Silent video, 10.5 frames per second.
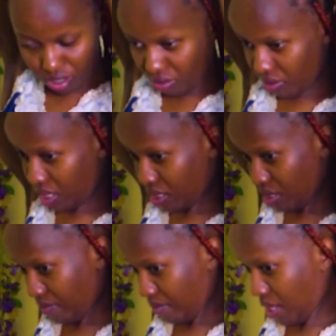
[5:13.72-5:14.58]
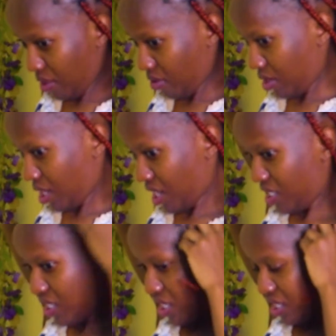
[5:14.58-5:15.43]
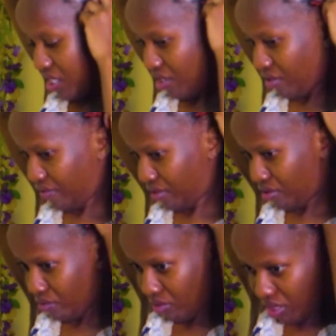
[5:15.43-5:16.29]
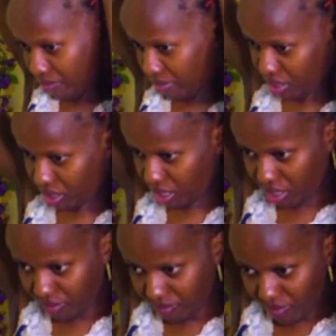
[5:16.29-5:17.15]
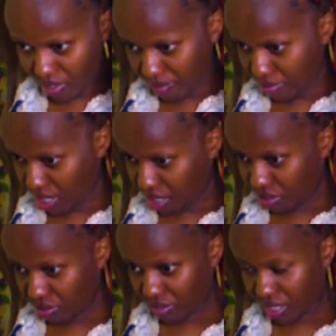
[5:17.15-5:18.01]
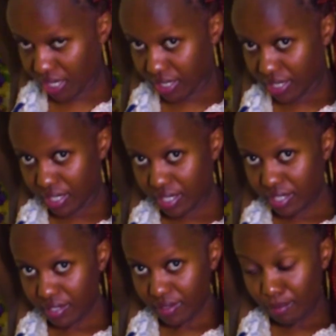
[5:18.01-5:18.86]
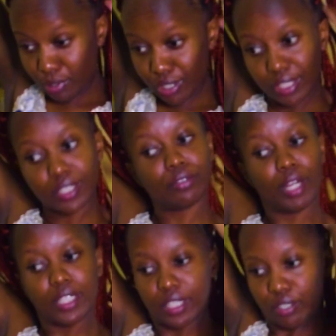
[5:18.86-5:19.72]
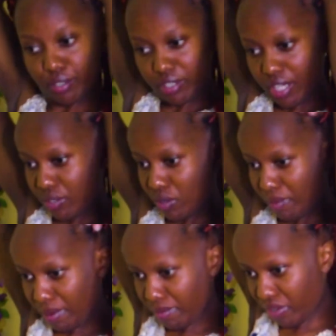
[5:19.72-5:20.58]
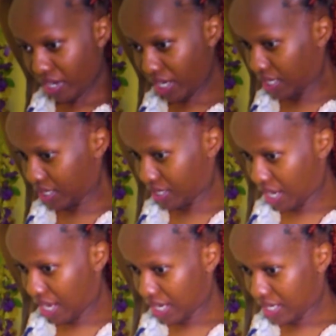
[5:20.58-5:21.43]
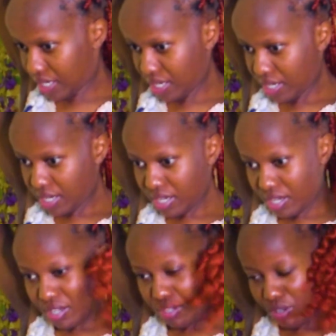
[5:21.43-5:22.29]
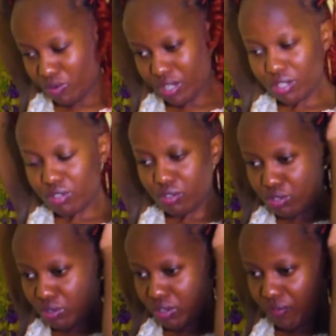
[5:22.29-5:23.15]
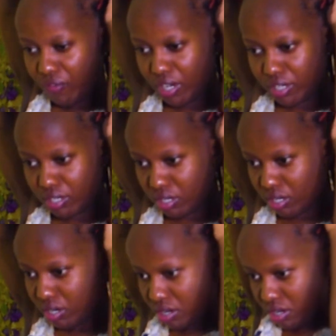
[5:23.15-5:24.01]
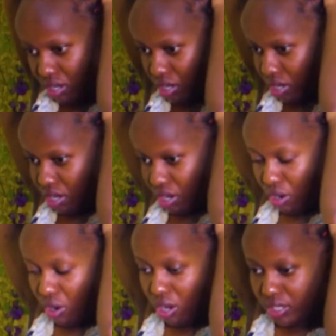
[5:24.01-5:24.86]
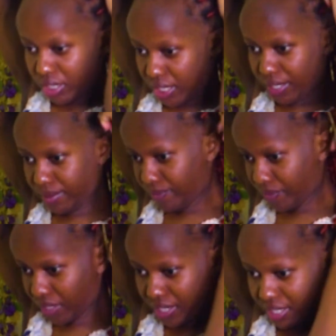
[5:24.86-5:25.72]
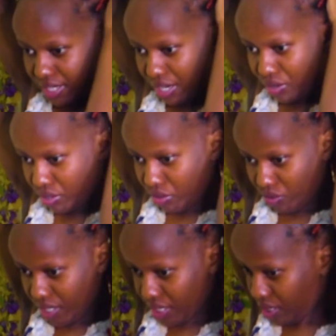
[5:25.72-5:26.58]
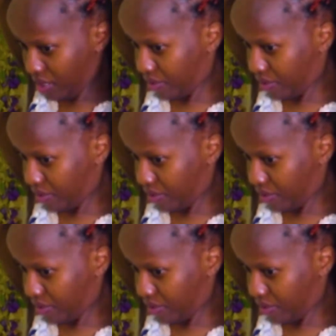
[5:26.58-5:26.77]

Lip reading: And the same method, that is, I don't even know what I'm saying, but I know you get it. I'm looking right here because that's where my mirror is at. So once you do the first folding, the second one,